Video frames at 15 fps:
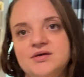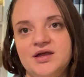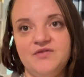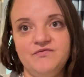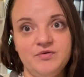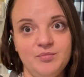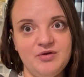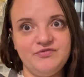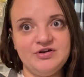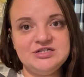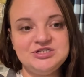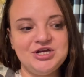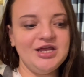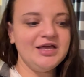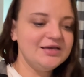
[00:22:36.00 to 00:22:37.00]
Came from my
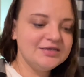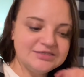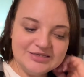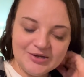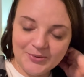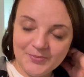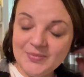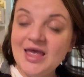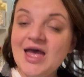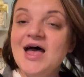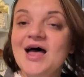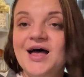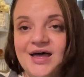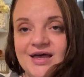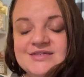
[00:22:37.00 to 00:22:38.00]
friend Jenny. So,
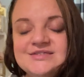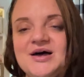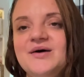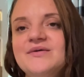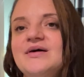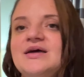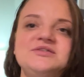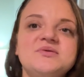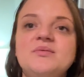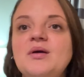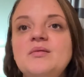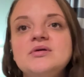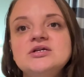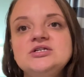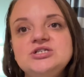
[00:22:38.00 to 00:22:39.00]
as always,
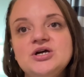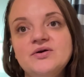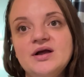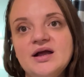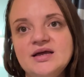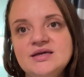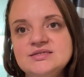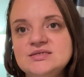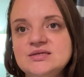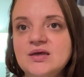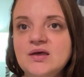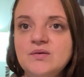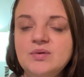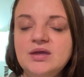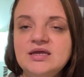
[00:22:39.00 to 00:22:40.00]
remember to show grace,
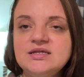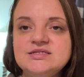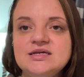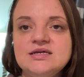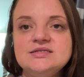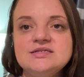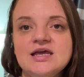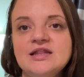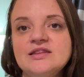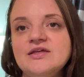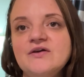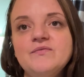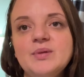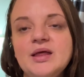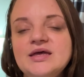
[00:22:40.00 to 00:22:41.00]
be content, and
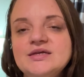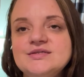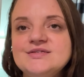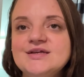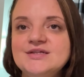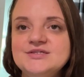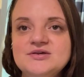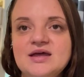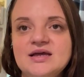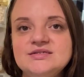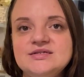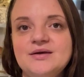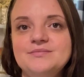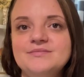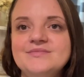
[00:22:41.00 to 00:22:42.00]
live blessed. Until next
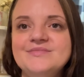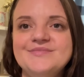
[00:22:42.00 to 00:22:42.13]
time.